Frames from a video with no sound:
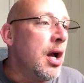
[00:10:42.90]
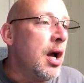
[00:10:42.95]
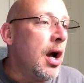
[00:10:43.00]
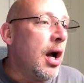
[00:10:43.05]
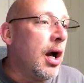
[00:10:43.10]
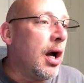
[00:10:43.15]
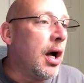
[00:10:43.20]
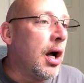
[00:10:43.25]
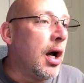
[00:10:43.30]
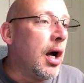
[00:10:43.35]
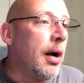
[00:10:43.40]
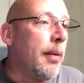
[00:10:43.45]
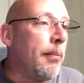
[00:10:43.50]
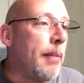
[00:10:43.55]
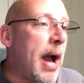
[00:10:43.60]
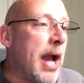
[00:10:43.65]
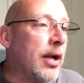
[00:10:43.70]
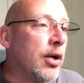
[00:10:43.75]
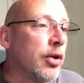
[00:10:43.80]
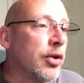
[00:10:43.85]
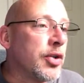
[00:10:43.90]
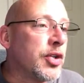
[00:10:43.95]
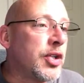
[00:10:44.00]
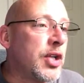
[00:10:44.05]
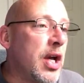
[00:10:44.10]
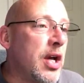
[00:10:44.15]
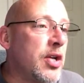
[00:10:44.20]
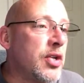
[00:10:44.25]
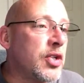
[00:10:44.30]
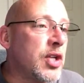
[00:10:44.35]
Uh, Michael
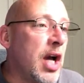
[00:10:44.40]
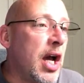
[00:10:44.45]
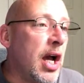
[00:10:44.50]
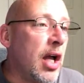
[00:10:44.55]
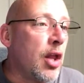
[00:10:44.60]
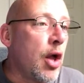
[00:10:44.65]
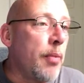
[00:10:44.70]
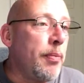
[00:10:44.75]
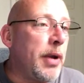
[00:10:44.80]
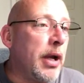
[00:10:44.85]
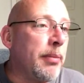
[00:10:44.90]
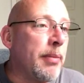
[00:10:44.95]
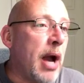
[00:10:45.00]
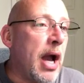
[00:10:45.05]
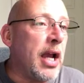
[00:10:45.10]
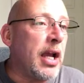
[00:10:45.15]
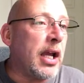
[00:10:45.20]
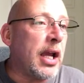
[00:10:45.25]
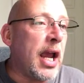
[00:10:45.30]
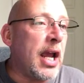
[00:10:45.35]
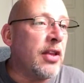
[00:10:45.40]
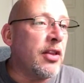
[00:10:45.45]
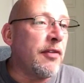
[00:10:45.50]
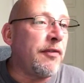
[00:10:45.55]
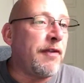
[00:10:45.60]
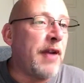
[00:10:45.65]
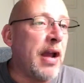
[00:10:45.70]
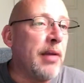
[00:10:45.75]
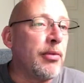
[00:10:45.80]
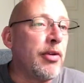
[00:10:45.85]
says, uh, Hello, Big Mike and
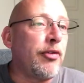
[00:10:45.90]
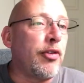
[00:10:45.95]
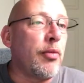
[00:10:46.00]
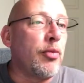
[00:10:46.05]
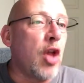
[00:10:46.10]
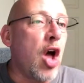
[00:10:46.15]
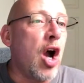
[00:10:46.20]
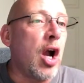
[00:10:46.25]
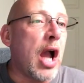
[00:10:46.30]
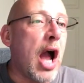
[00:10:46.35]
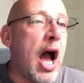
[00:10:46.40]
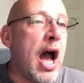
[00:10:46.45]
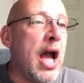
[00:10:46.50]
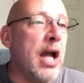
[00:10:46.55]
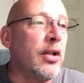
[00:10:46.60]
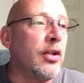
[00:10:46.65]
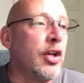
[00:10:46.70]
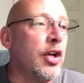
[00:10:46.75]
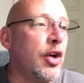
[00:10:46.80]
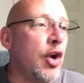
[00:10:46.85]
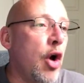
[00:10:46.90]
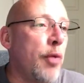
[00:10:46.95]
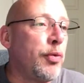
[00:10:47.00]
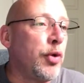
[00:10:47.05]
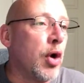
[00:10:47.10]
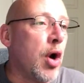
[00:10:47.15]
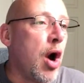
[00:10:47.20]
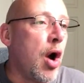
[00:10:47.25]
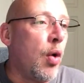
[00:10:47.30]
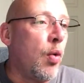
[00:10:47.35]
the family from Long Island. Hope
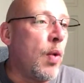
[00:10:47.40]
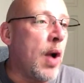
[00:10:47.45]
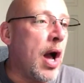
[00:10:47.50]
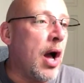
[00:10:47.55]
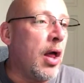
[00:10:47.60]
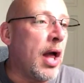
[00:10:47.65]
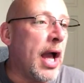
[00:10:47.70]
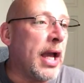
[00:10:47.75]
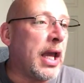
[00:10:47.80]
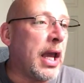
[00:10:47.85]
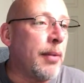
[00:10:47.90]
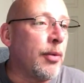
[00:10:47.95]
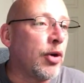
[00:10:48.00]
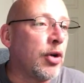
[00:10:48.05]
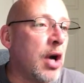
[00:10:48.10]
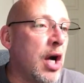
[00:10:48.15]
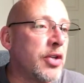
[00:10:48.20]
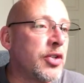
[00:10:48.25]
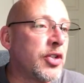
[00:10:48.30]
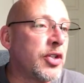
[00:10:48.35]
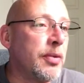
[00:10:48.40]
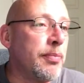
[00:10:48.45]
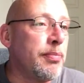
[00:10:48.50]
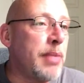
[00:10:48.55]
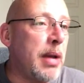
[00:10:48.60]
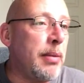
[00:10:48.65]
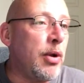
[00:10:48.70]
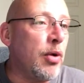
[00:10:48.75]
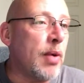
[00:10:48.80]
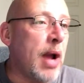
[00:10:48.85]
you're all well. I came across some
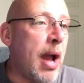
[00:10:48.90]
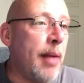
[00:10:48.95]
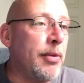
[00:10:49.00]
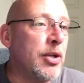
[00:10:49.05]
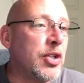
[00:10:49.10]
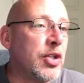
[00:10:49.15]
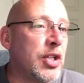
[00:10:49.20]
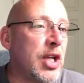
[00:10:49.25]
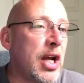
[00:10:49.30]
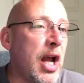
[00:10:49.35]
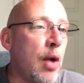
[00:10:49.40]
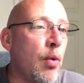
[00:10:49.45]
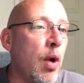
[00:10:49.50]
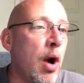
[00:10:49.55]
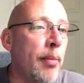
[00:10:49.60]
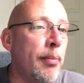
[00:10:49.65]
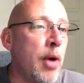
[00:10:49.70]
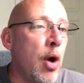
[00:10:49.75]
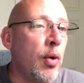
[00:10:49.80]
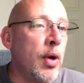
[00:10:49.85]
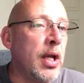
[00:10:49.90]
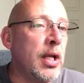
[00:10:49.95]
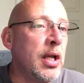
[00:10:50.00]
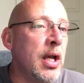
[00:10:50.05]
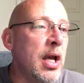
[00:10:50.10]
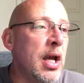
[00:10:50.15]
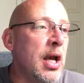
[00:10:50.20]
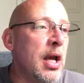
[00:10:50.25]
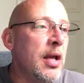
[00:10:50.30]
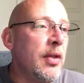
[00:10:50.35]
baby rabbits today while mowing.
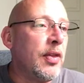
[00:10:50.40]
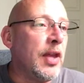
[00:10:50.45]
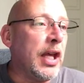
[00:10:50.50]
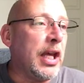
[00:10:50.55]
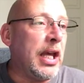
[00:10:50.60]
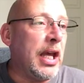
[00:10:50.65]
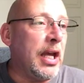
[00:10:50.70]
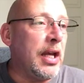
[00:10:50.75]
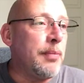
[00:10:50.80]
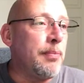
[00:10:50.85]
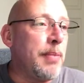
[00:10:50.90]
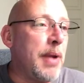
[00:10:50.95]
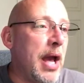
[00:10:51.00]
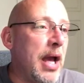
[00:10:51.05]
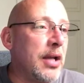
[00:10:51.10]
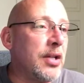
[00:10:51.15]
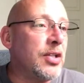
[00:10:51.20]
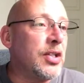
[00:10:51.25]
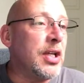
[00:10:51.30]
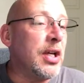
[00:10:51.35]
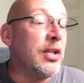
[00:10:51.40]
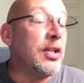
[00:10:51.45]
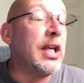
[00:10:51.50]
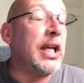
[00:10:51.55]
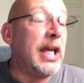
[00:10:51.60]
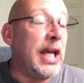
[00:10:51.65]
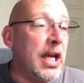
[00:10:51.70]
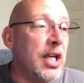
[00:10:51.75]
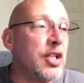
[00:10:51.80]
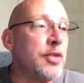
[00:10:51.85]
The kid begged, the
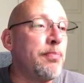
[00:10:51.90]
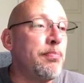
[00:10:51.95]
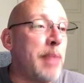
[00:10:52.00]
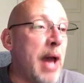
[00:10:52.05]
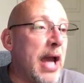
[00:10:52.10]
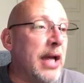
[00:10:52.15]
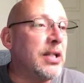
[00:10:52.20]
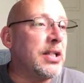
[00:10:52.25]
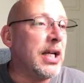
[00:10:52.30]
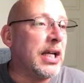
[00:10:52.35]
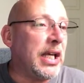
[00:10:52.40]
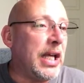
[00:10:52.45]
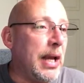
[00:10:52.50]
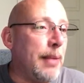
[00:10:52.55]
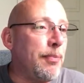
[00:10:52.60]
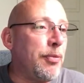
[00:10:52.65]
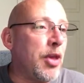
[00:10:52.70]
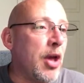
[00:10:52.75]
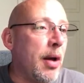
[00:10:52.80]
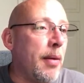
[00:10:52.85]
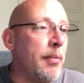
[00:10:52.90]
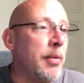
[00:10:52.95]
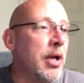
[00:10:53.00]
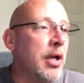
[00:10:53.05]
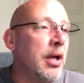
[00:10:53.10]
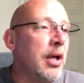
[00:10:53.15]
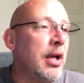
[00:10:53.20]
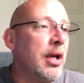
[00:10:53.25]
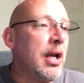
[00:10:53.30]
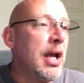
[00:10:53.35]
kids begged to keep them
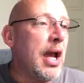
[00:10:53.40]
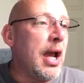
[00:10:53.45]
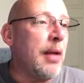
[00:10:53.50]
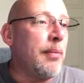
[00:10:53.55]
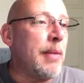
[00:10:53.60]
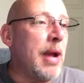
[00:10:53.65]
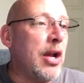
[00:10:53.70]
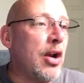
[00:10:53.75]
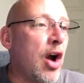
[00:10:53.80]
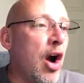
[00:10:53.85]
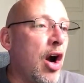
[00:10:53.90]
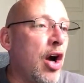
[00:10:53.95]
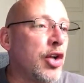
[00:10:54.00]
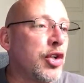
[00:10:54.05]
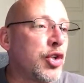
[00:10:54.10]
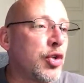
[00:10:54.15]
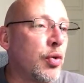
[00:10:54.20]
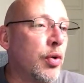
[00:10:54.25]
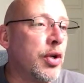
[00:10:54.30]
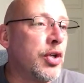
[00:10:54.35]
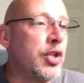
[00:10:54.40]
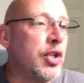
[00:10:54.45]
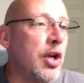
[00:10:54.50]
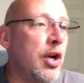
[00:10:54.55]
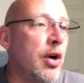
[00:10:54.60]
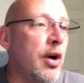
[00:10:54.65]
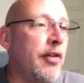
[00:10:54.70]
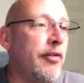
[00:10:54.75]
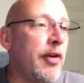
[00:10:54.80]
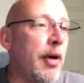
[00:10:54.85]
and made all sorts
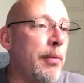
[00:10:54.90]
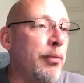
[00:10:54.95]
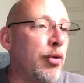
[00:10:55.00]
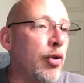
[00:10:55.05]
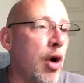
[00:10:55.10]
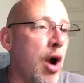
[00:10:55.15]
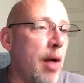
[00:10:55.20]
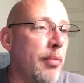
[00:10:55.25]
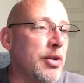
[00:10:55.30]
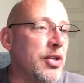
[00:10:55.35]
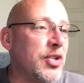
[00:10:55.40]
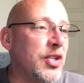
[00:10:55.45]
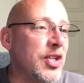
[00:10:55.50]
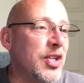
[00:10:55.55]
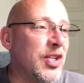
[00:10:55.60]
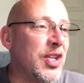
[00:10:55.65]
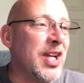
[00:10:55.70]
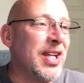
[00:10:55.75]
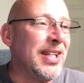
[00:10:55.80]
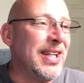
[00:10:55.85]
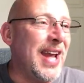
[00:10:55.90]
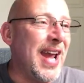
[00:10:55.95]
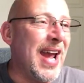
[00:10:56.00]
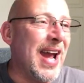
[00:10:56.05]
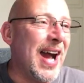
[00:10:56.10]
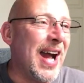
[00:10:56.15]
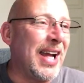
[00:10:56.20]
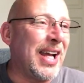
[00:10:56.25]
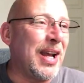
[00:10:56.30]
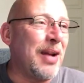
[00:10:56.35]
of promises. yeah,
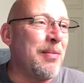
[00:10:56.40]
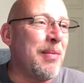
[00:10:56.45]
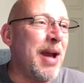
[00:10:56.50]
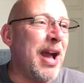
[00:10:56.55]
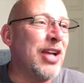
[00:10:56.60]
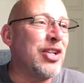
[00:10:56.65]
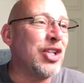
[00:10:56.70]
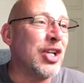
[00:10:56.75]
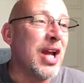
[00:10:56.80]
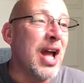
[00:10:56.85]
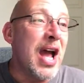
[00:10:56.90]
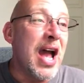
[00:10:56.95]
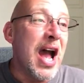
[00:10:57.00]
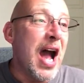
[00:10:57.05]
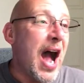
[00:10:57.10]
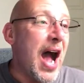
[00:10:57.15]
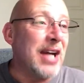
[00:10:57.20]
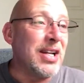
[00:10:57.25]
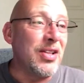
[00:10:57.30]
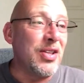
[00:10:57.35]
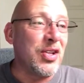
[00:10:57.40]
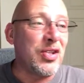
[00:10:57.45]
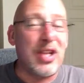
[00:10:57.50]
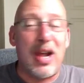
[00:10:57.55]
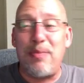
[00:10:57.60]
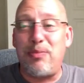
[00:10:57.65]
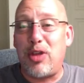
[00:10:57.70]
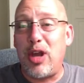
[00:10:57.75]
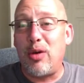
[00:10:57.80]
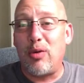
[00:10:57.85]
I can imagine. I did the
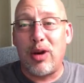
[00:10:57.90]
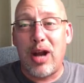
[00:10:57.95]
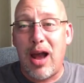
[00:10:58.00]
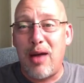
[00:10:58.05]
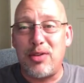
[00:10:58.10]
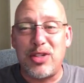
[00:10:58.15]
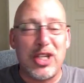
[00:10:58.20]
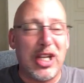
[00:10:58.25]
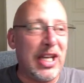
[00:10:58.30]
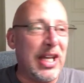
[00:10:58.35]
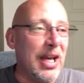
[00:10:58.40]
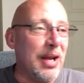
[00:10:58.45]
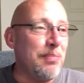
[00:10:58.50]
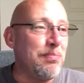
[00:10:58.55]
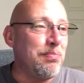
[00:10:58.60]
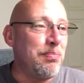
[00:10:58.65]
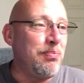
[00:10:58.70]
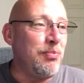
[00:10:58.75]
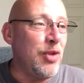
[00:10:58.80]
same thing when I was a kid.